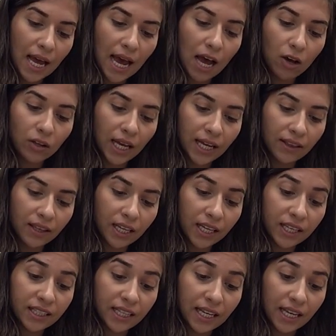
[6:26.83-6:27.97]
outline
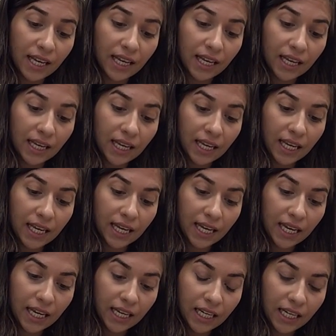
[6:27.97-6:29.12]
these
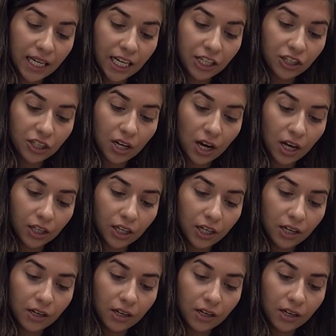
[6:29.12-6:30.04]
in each color,